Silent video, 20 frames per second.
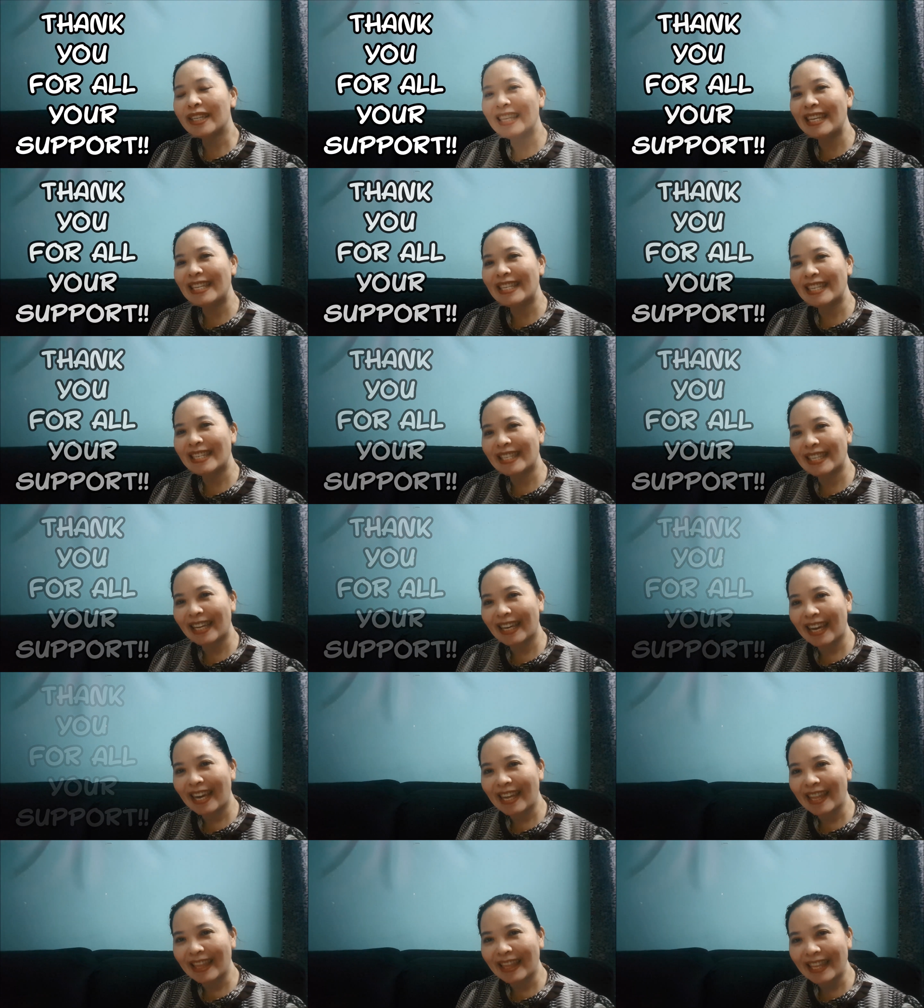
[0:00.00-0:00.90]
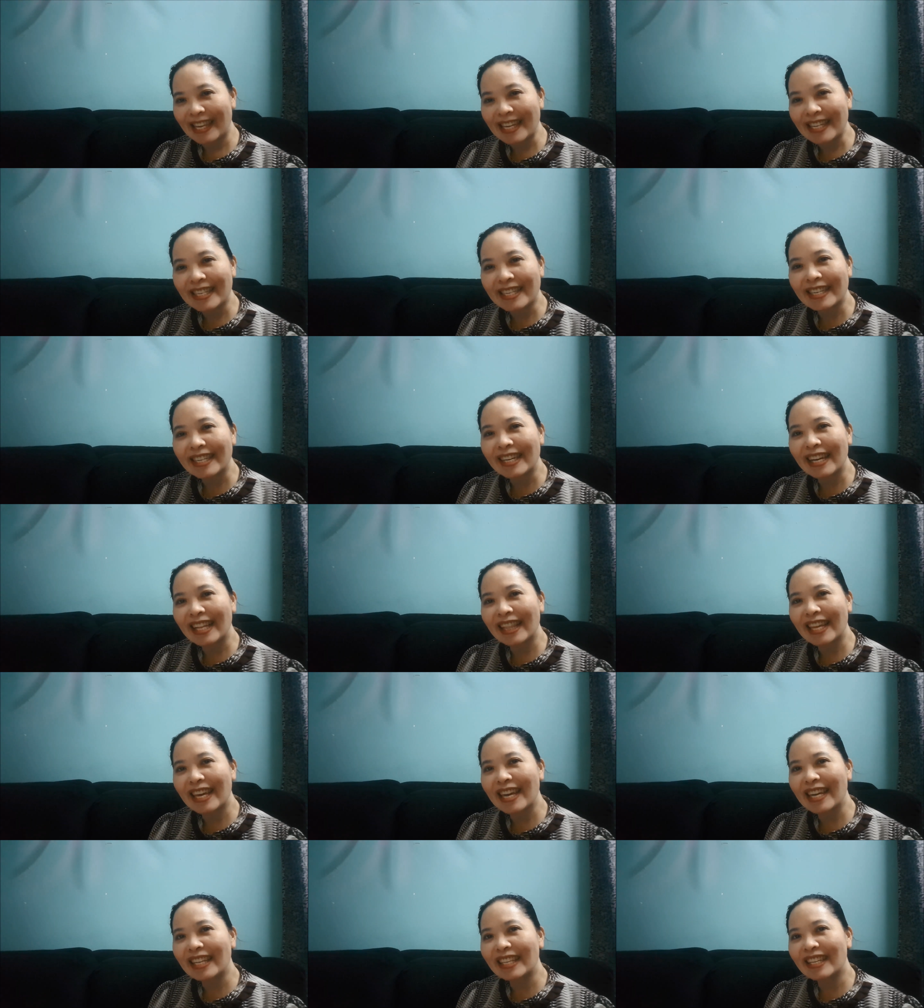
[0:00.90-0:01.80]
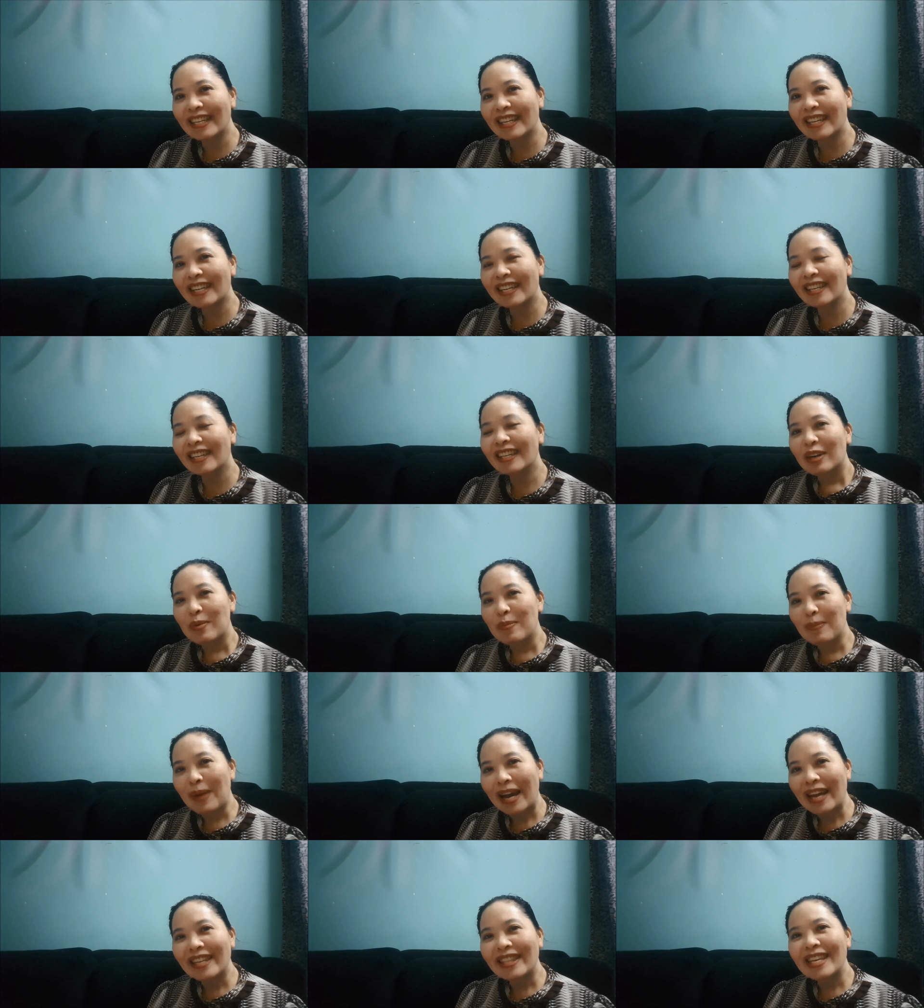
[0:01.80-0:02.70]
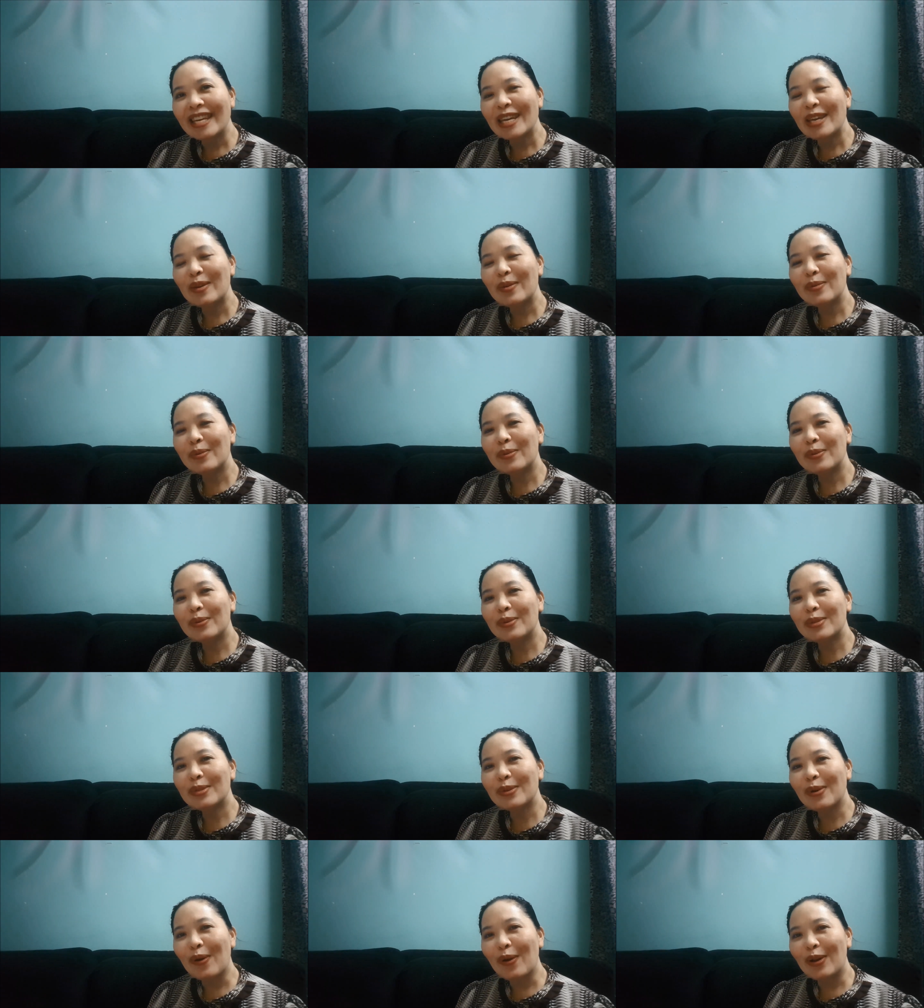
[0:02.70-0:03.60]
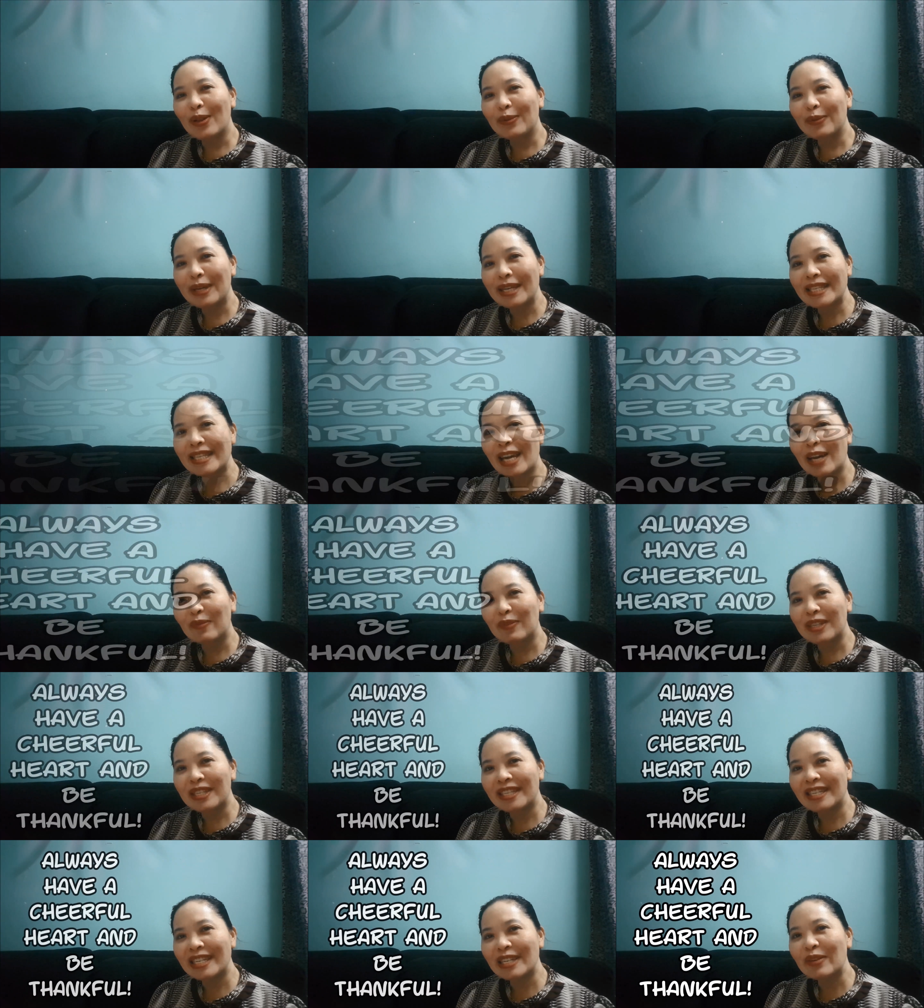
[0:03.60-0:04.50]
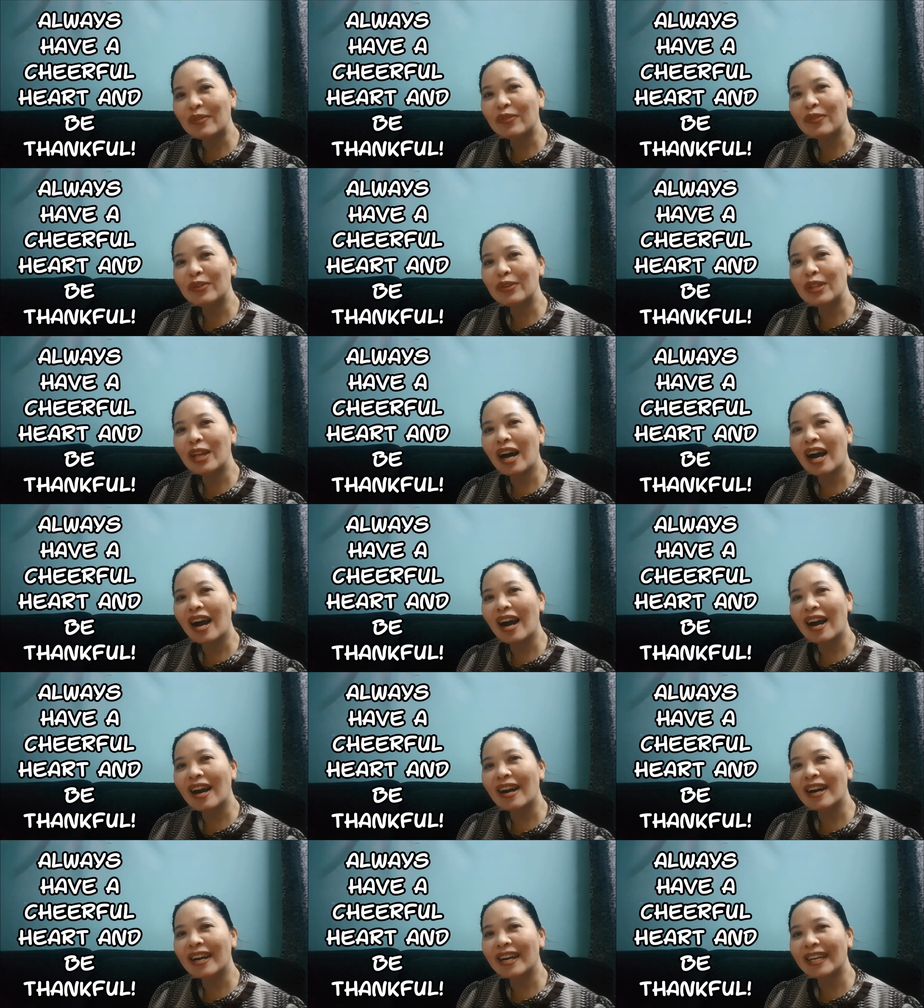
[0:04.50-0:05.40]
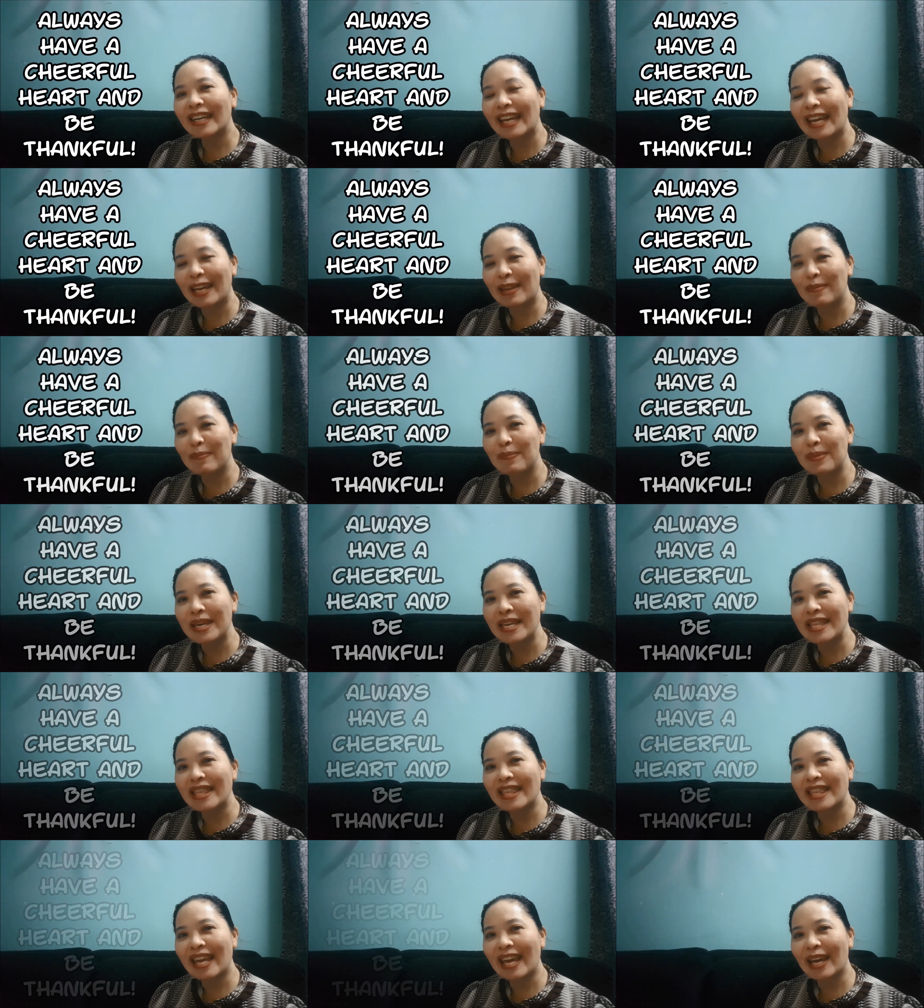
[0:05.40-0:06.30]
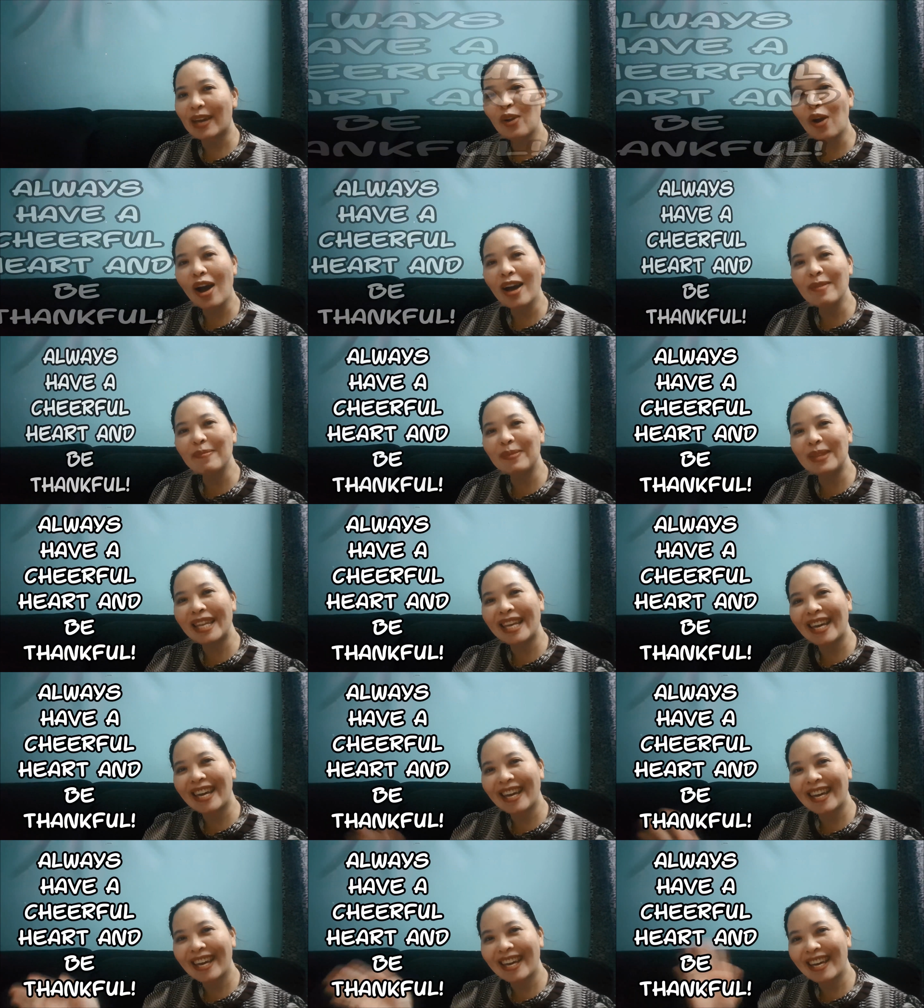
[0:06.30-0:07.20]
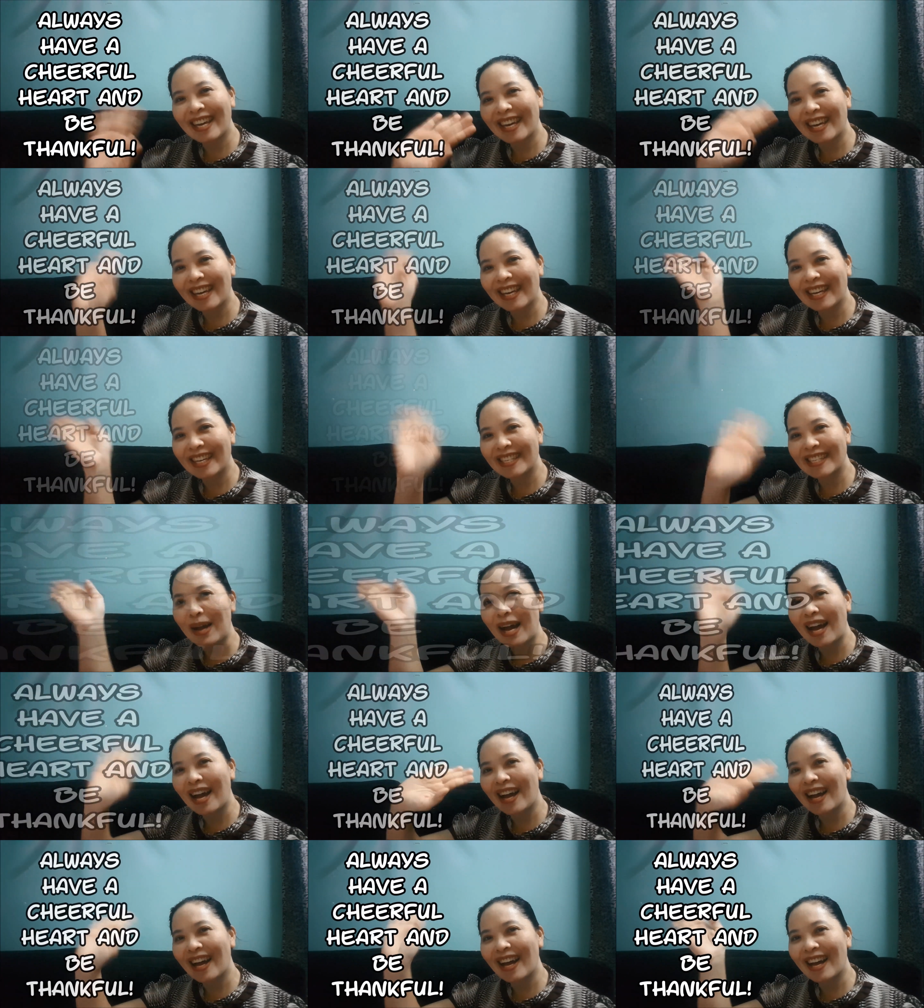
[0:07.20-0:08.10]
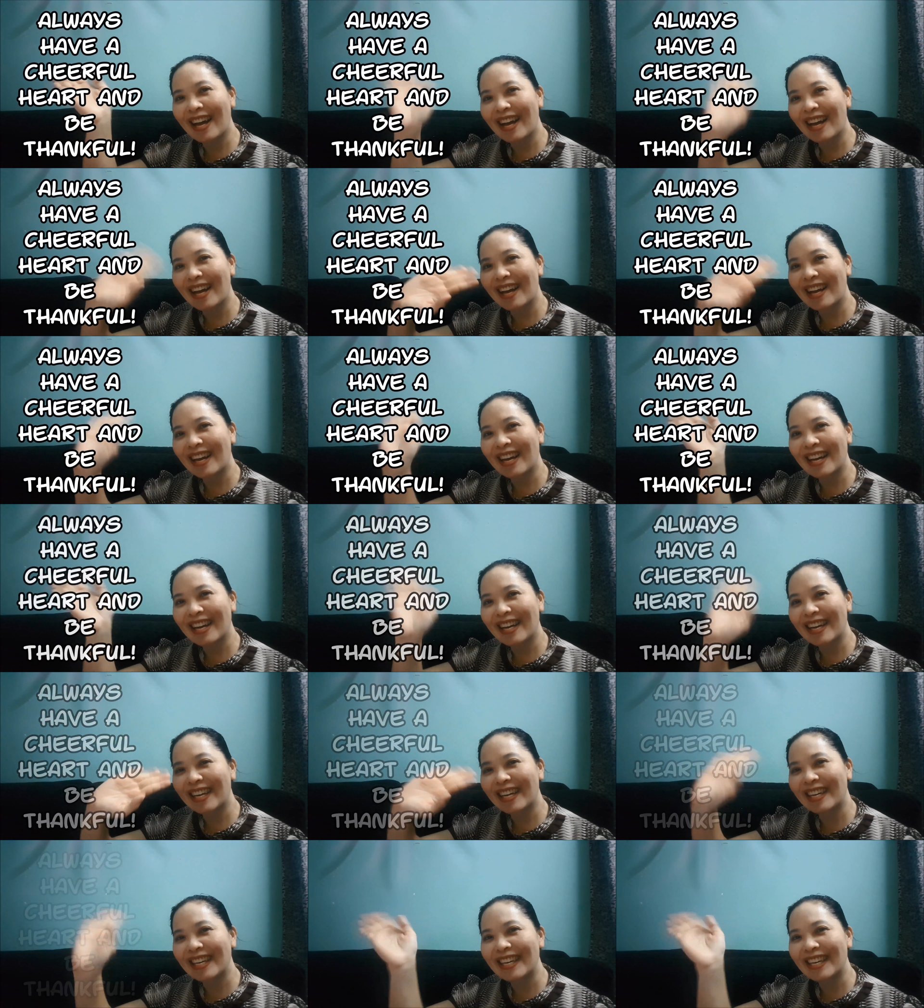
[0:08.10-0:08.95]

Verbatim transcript: This is again Teacher Elena reminding you to always have a cheerful heart and be thankful. God bless. Bye.